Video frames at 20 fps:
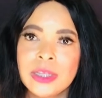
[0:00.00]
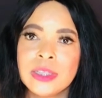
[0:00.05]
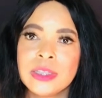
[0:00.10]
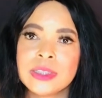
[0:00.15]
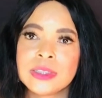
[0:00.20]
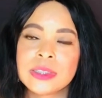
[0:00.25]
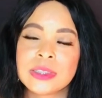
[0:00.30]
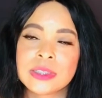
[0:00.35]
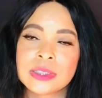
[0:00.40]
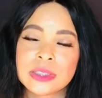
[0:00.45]

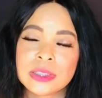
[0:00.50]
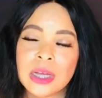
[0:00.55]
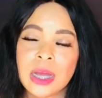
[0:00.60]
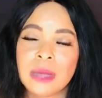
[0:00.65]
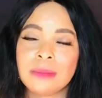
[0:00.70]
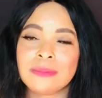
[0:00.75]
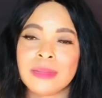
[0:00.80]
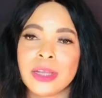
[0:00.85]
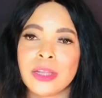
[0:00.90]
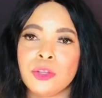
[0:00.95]
this is the
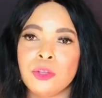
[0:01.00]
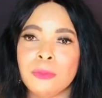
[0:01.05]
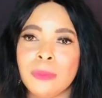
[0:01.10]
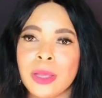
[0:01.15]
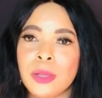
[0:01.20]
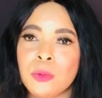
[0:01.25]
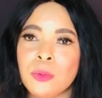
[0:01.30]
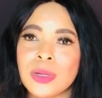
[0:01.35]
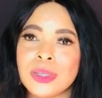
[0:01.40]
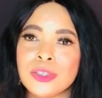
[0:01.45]
time that you
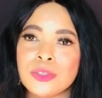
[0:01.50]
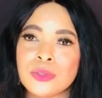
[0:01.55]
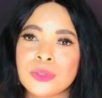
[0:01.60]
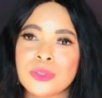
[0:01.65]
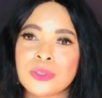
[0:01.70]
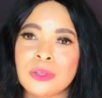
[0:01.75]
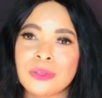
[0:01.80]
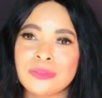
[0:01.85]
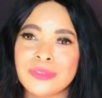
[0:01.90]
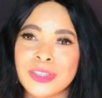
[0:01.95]
may want to
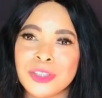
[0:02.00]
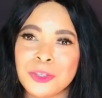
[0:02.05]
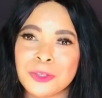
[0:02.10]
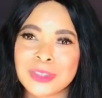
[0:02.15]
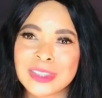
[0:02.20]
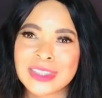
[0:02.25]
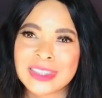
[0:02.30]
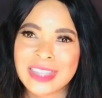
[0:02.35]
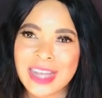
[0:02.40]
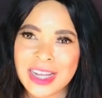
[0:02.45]
soften
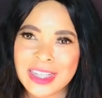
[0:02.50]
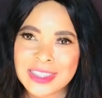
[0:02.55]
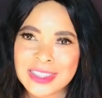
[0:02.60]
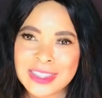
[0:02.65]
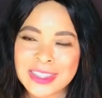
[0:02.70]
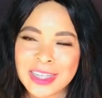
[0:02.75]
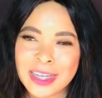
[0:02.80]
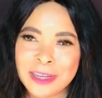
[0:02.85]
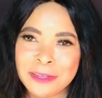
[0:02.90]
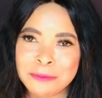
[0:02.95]
your
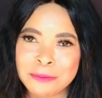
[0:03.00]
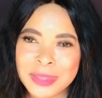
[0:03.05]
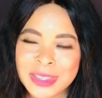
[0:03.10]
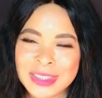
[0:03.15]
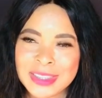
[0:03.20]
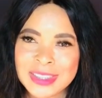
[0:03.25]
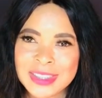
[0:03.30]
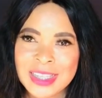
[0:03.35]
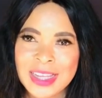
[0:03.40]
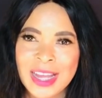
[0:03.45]
stance a
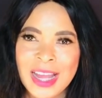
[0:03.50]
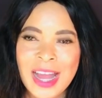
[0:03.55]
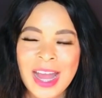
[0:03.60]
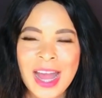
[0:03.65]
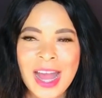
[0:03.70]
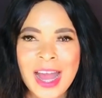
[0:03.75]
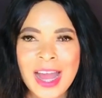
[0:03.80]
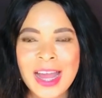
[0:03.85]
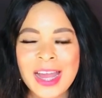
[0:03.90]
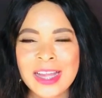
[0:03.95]
bit
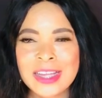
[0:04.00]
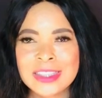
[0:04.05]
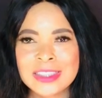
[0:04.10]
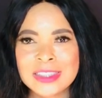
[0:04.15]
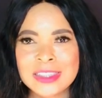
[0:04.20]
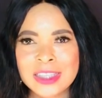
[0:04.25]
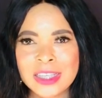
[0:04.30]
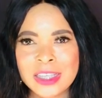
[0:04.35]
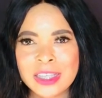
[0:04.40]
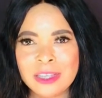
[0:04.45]

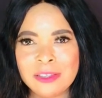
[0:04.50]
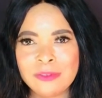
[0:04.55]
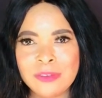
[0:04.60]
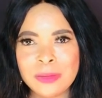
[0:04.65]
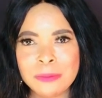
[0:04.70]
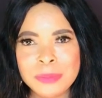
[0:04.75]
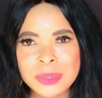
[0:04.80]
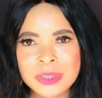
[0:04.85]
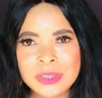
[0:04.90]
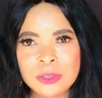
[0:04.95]
and give
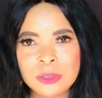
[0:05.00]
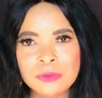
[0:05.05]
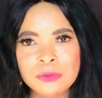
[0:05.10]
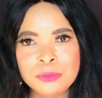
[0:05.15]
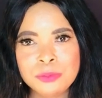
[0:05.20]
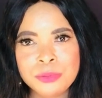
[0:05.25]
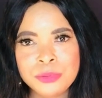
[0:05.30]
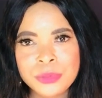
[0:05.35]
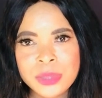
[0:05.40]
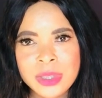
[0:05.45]
a bit
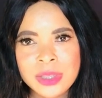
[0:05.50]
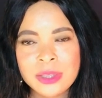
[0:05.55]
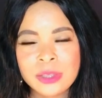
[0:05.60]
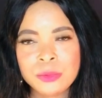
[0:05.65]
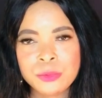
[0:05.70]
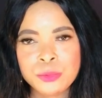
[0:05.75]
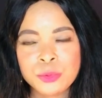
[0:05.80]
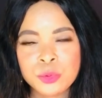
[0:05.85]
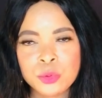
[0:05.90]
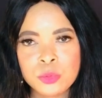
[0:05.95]
of
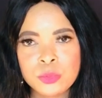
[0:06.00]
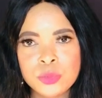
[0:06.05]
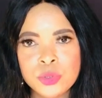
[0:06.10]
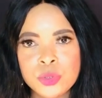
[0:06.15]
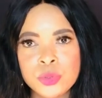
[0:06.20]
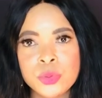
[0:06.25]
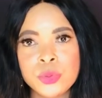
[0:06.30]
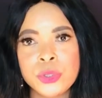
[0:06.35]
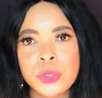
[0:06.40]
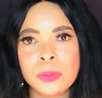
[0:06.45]
breathing room
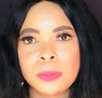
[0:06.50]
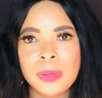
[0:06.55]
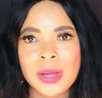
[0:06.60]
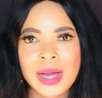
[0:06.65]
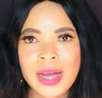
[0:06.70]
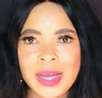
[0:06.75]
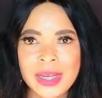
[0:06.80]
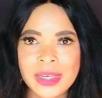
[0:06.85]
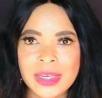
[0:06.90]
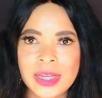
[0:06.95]
to your
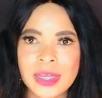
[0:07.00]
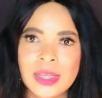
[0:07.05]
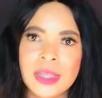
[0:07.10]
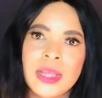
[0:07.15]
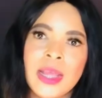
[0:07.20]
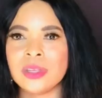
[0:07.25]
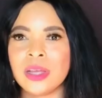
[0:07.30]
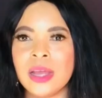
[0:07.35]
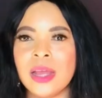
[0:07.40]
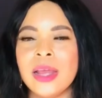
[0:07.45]
partner.
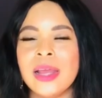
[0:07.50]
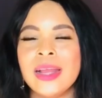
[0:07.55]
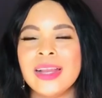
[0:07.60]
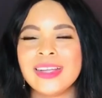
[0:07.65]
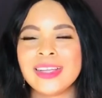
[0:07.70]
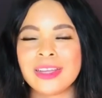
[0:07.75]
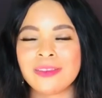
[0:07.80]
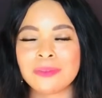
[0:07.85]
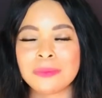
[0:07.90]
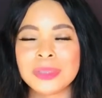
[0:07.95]

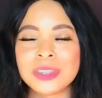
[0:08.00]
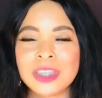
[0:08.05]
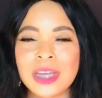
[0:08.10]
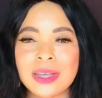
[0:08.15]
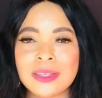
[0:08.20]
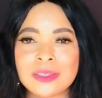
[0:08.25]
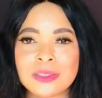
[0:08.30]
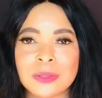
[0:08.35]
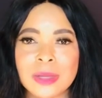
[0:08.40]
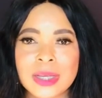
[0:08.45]
Give them a
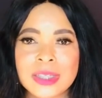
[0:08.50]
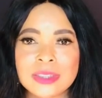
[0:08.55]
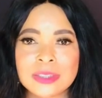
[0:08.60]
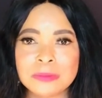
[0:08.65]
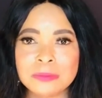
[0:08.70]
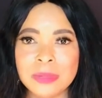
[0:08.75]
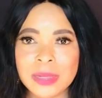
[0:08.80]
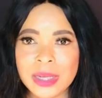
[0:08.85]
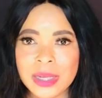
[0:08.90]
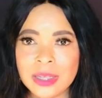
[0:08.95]
chance to
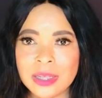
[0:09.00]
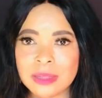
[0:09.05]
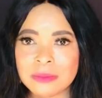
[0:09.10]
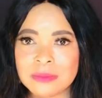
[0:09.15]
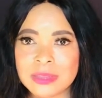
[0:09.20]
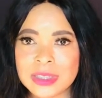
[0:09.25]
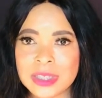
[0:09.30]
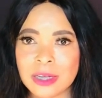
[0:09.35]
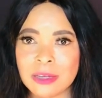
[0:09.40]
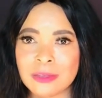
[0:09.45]
explain
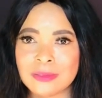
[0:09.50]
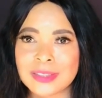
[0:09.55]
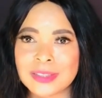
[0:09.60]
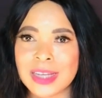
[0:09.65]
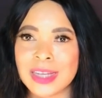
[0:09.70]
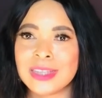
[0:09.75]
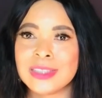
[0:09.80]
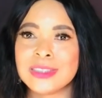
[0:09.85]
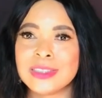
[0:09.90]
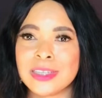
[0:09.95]
themselves
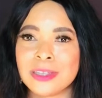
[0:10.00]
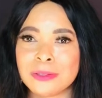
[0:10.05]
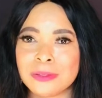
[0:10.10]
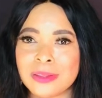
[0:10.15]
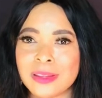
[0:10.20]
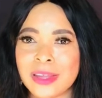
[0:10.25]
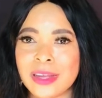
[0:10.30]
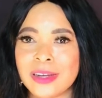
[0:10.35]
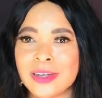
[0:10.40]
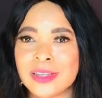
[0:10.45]
and
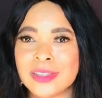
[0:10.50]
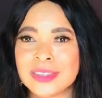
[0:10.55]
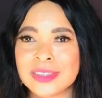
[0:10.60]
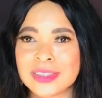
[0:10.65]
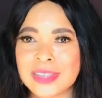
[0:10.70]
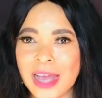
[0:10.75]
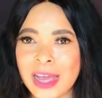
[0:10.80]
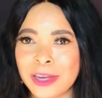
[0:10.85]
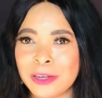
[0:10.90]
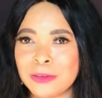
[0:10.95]
tell their
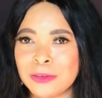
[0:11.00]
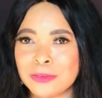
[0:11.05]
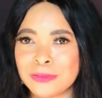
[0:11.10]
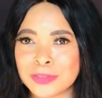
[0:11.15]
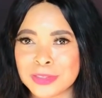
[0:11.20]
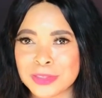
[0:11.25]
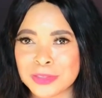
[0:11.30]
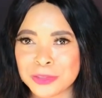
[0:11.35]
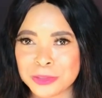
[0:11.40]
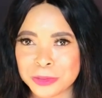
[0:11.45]
side
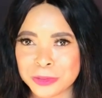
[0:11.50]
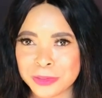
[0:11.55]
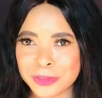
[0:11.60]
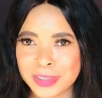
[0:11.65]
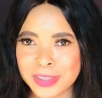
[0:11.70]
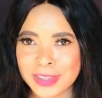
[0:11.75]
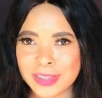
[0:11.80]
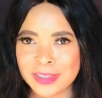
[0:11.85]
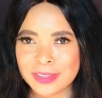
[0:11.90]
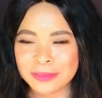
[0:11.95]
of the
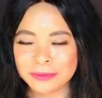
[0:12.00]
story.